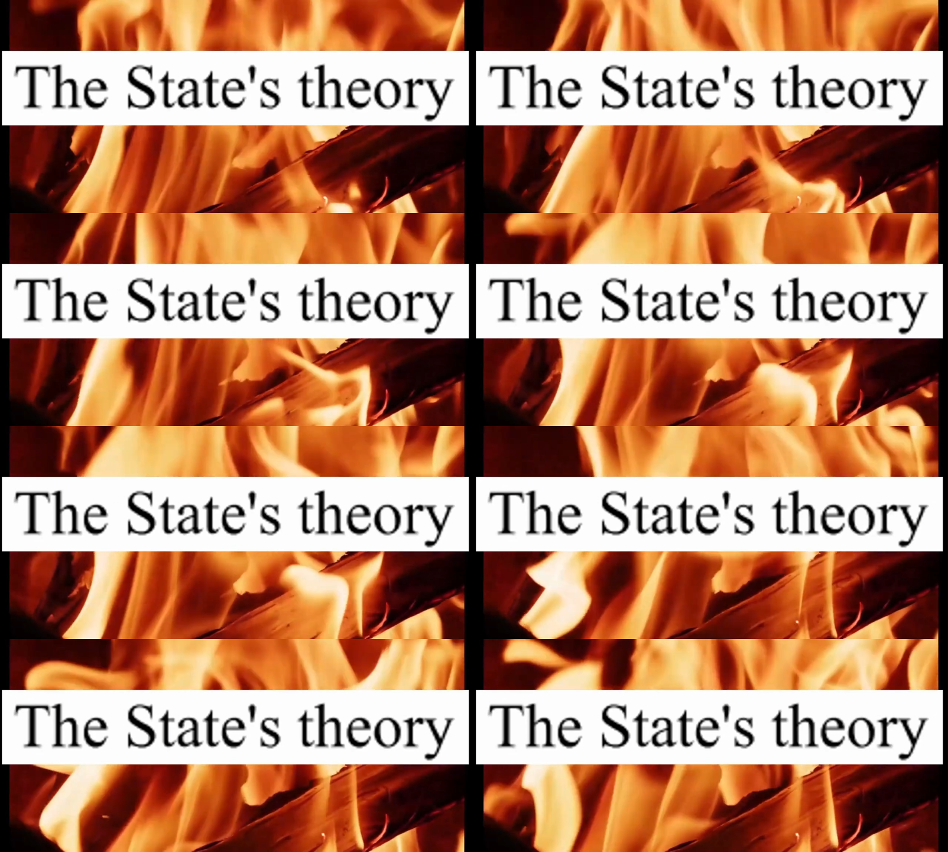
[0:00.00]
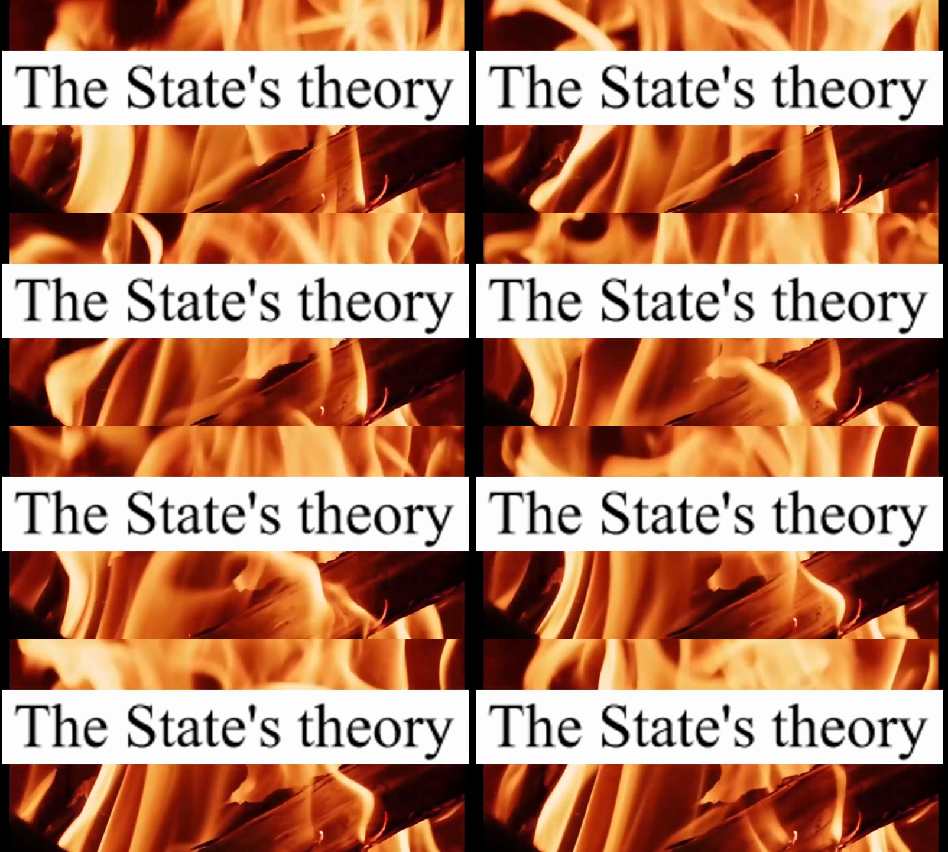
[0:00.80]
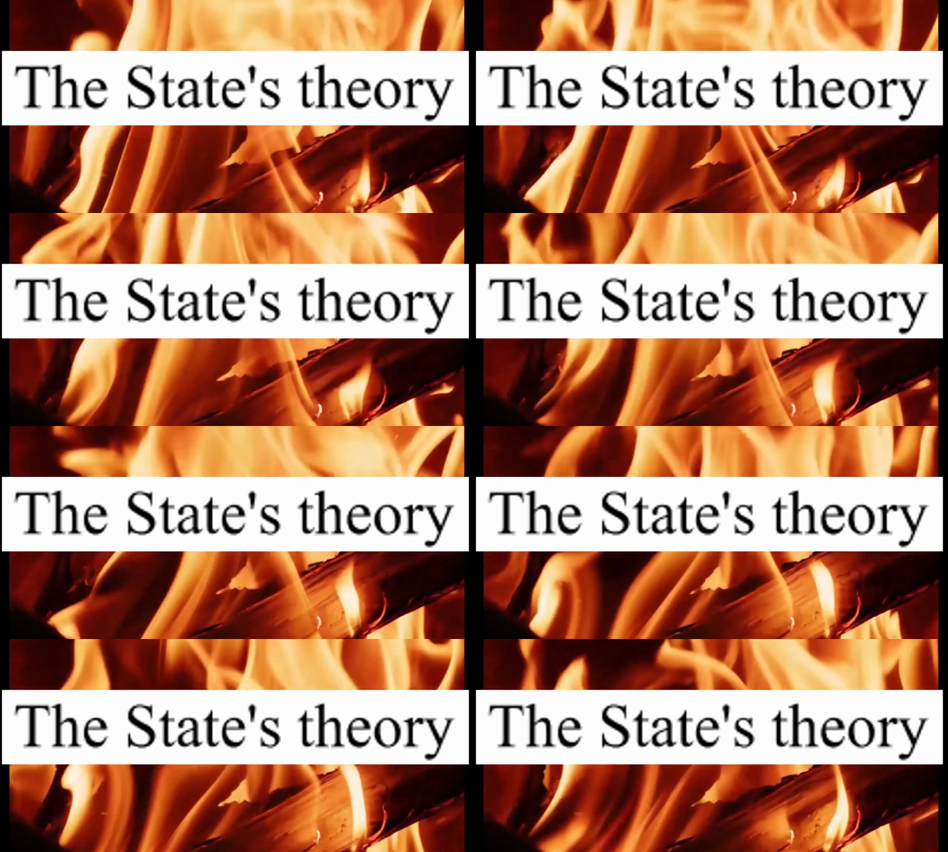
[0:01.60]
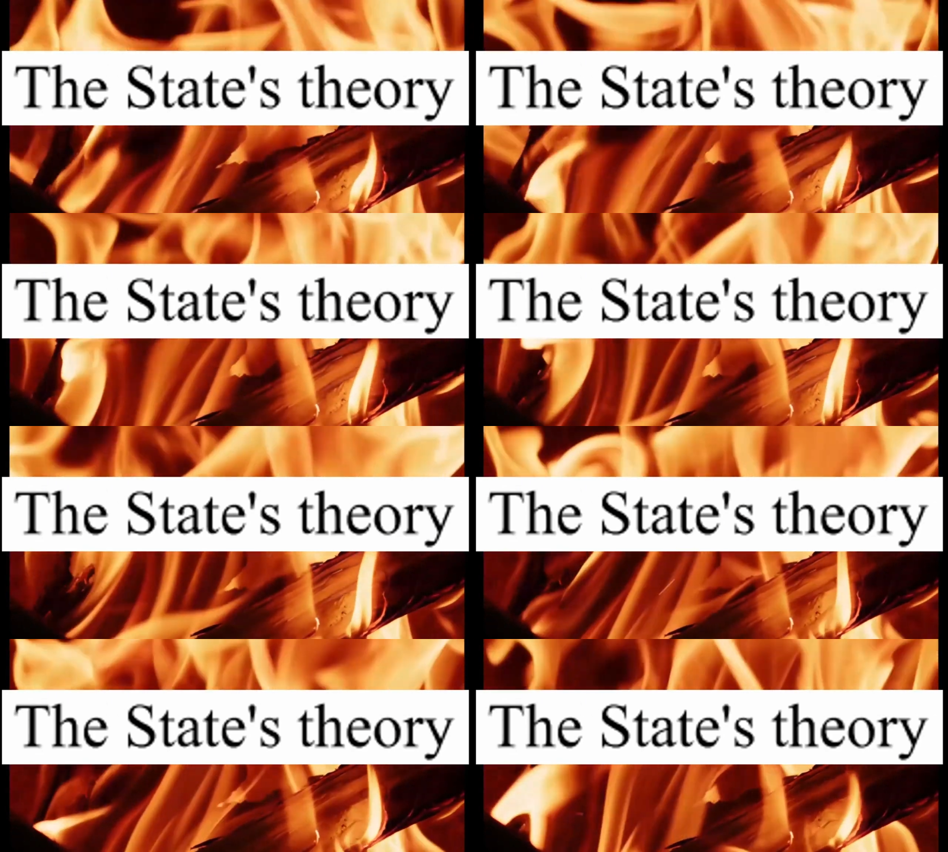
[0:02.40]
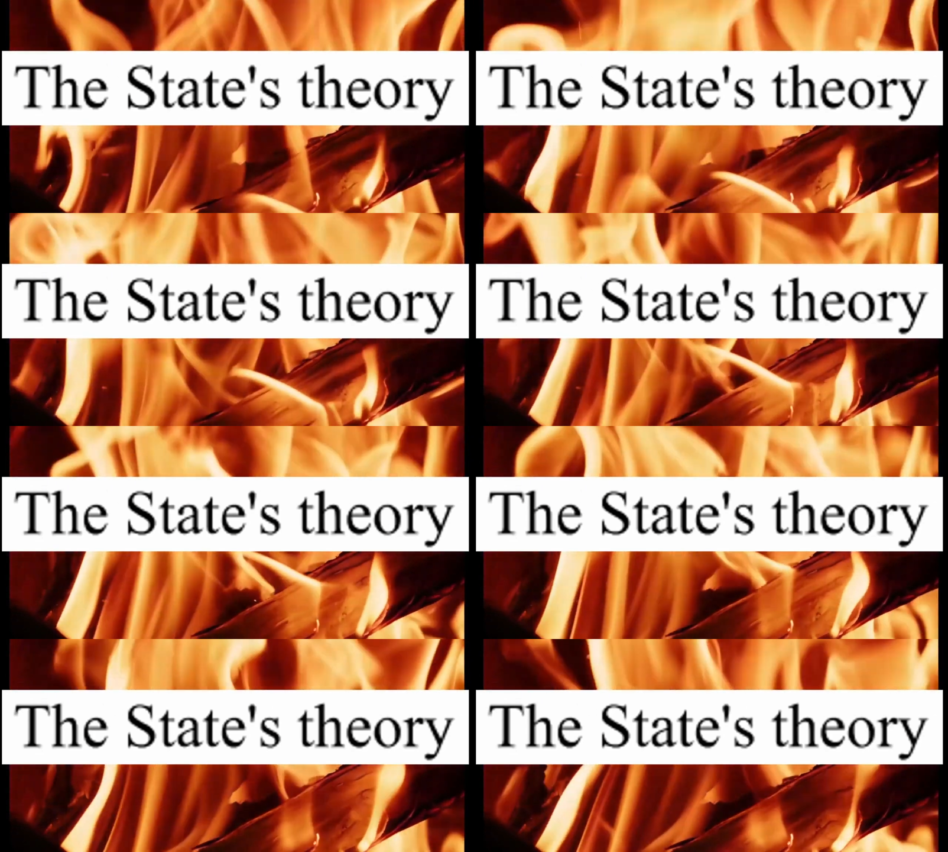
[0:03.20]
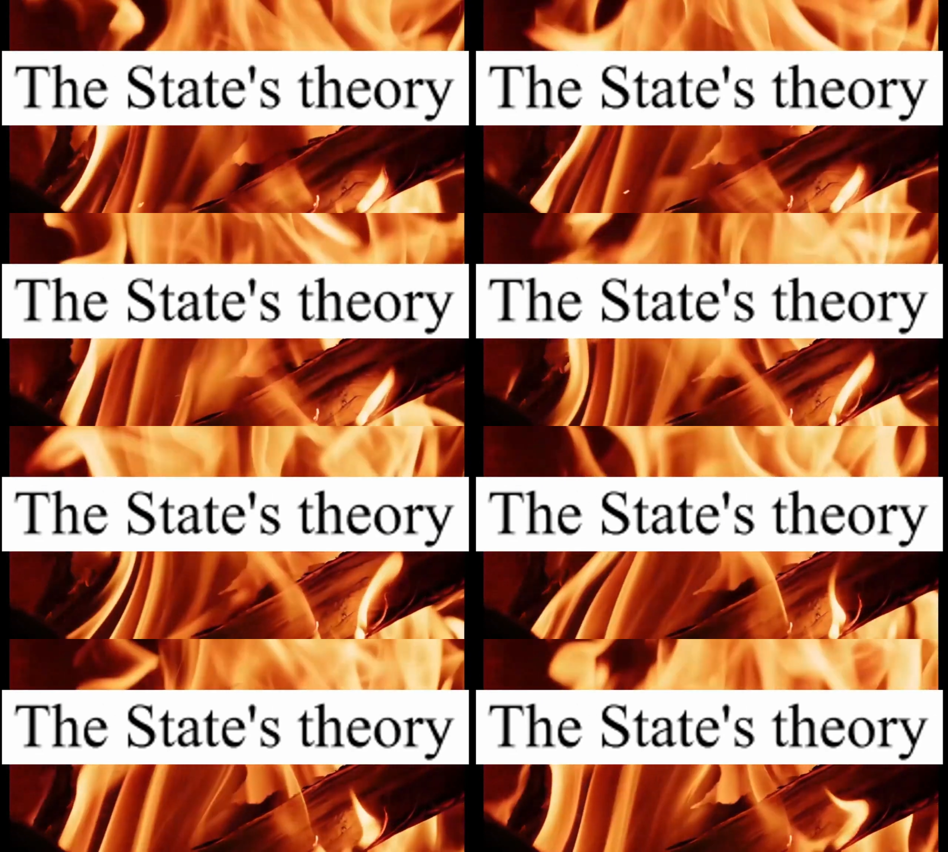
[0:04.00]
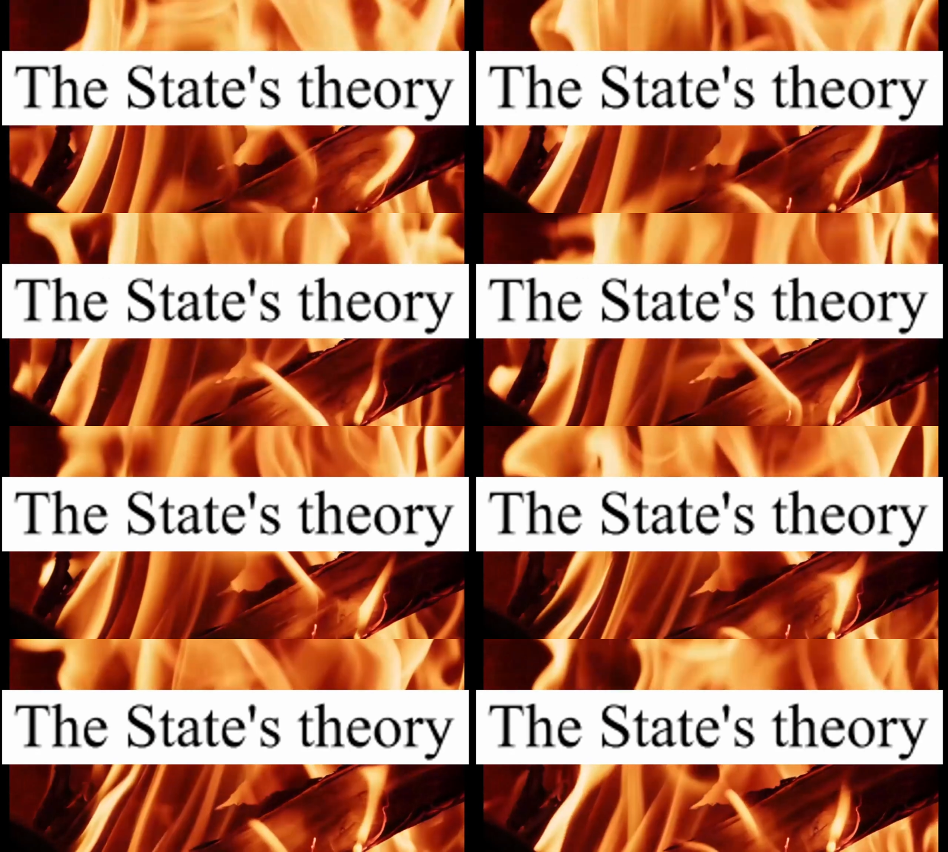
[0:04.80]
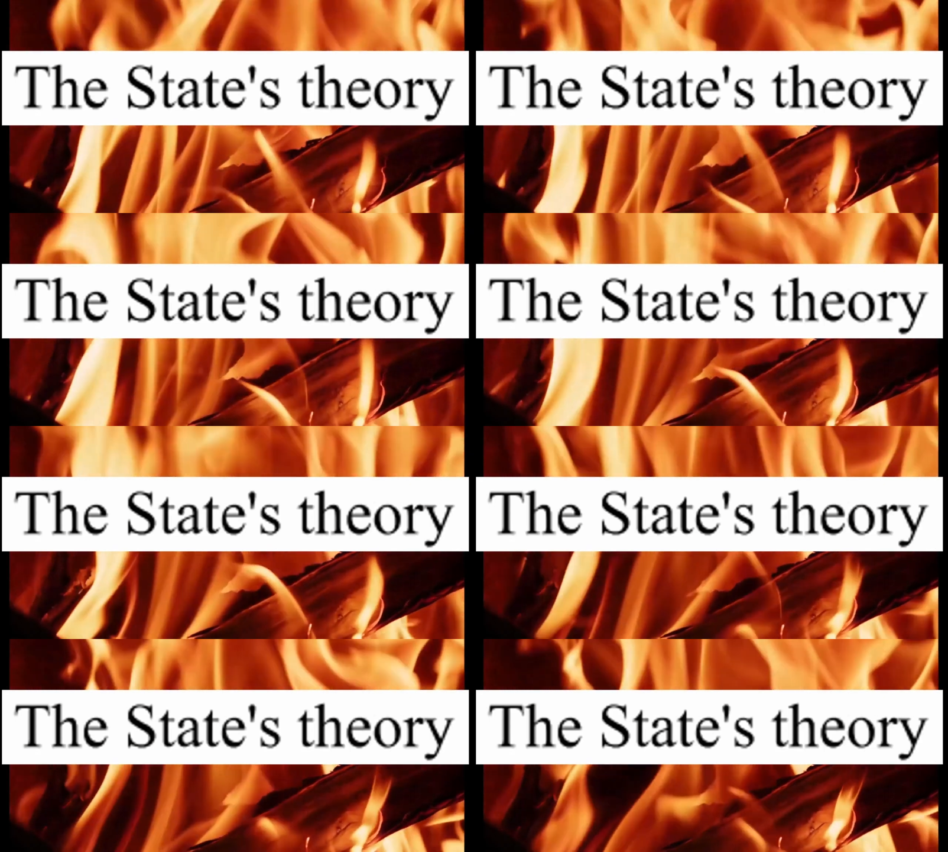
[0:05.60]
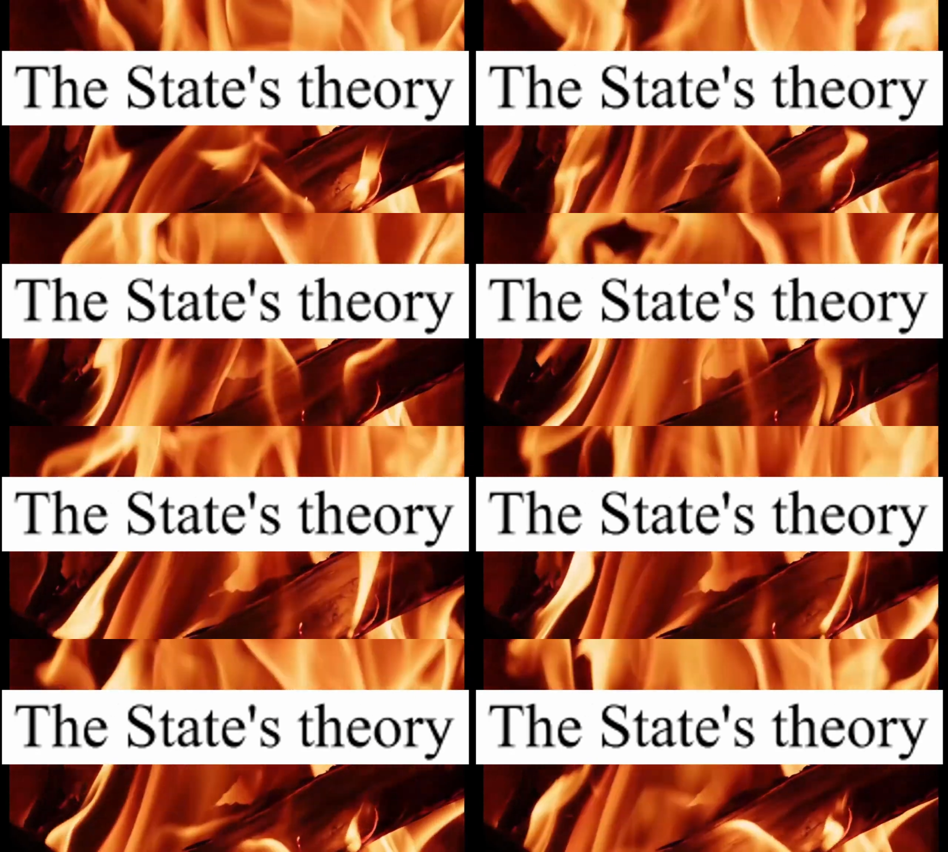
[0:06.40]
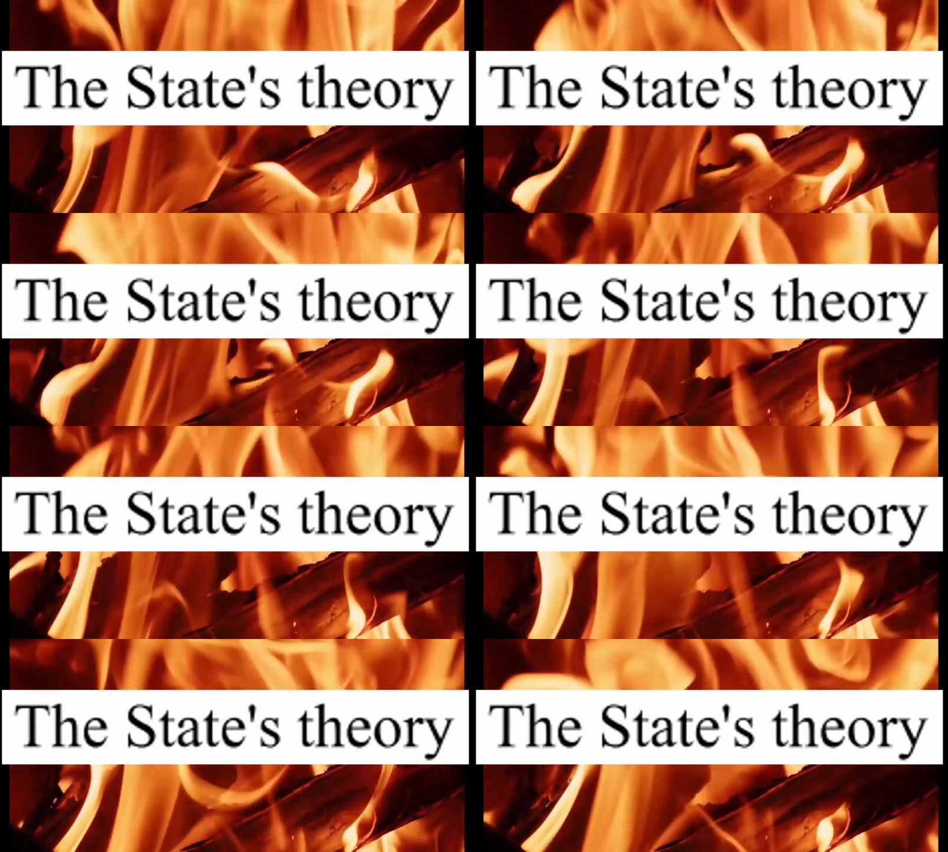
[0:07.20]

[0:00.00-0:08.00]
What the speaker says: Nobody's mouth can be seen.